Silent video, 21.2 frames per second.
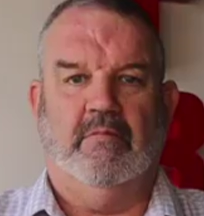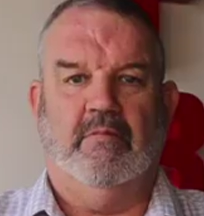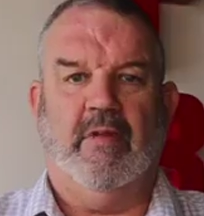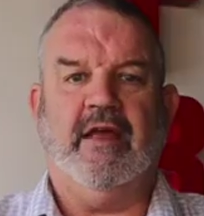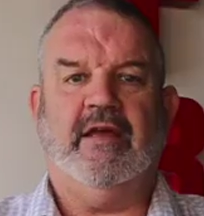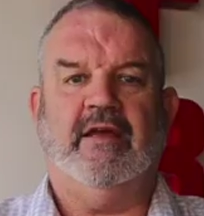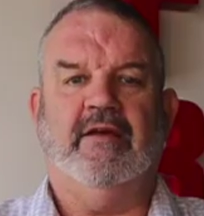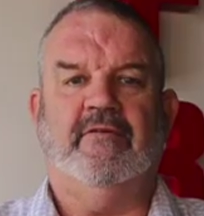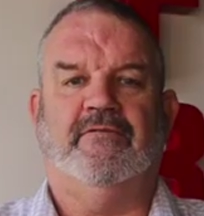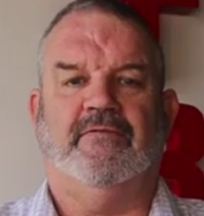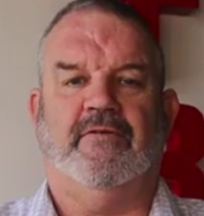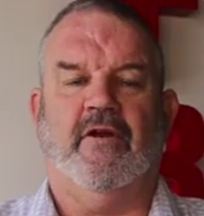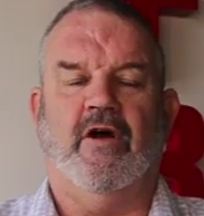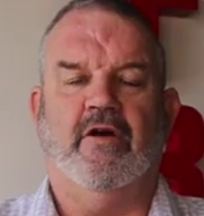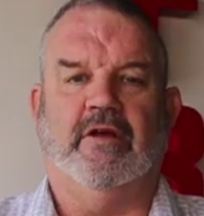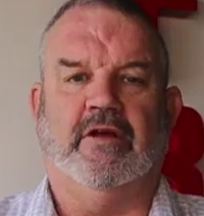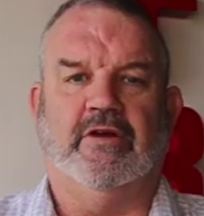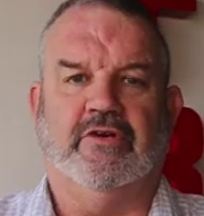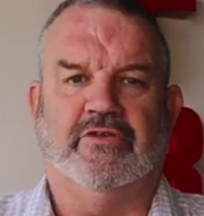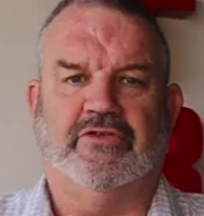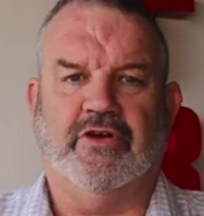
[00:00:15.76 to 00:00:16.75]
making
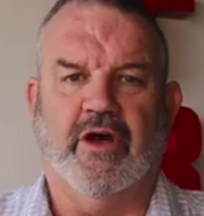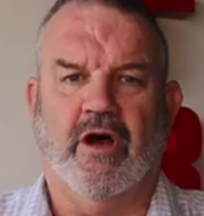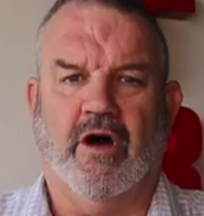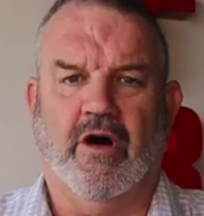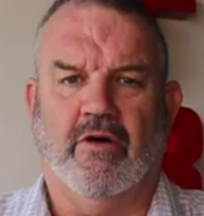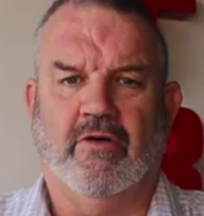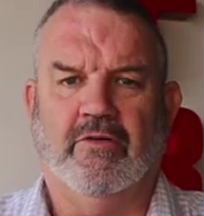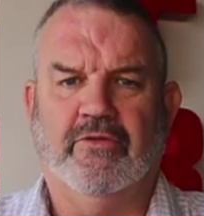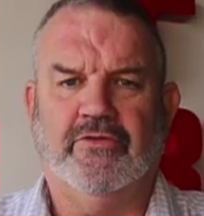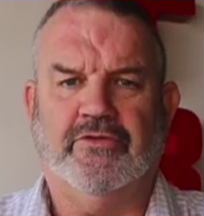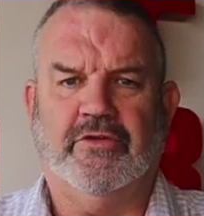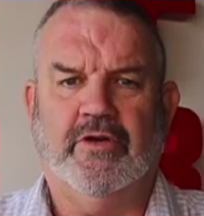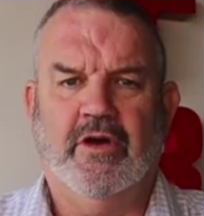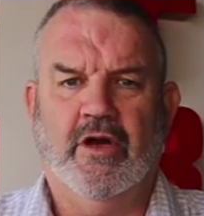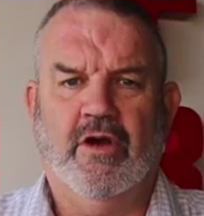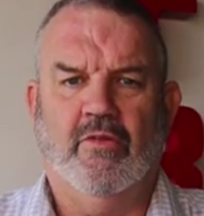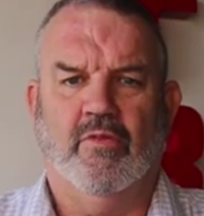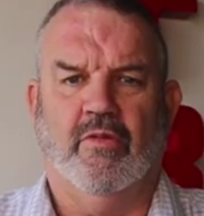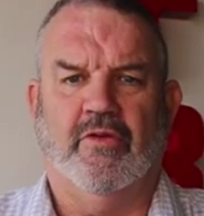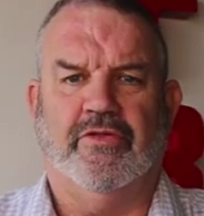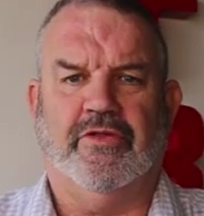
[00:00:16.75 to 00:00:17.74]
floating shelves
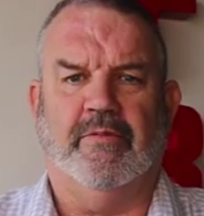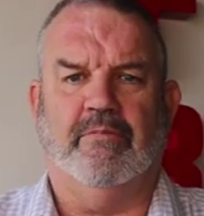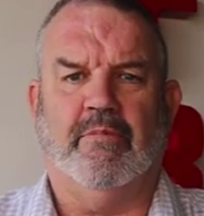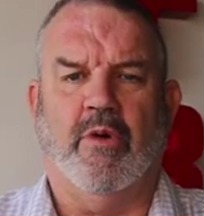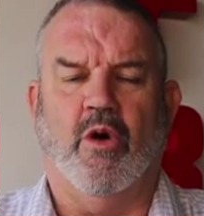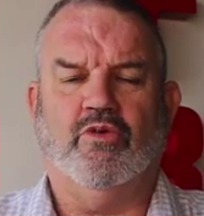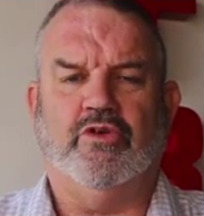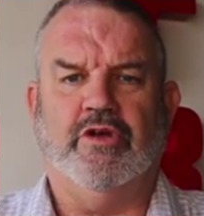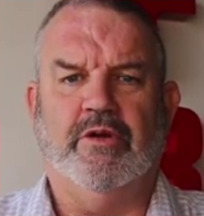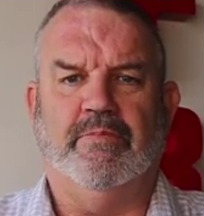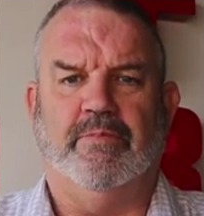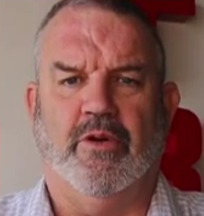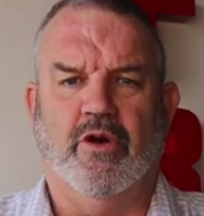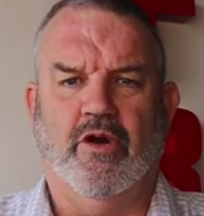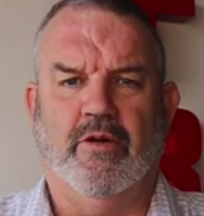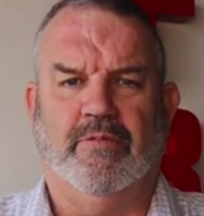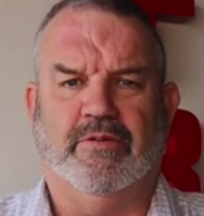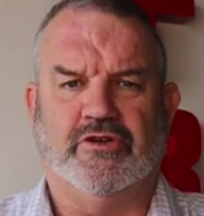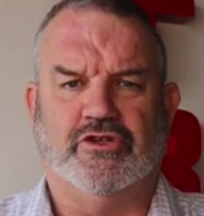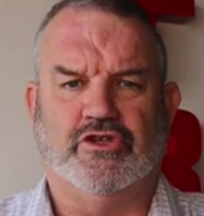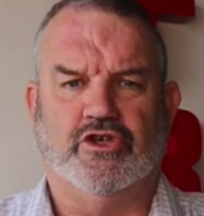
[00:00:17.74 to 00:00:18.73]
with the
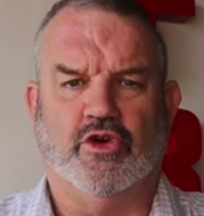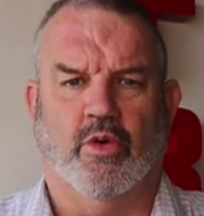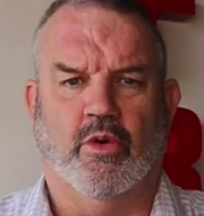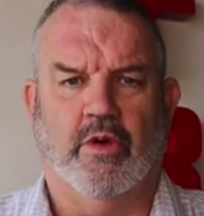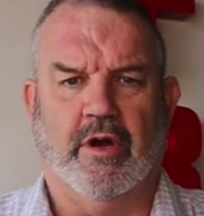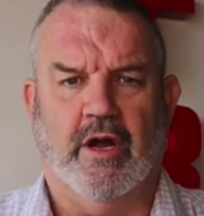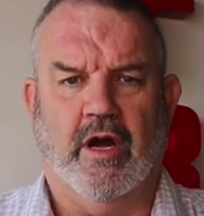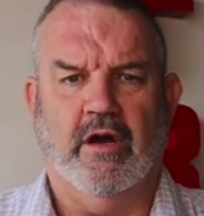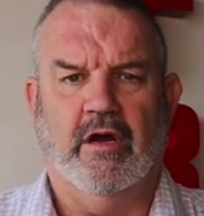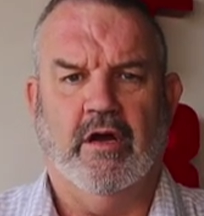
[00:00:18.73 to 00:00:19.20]
multi-purpose joiner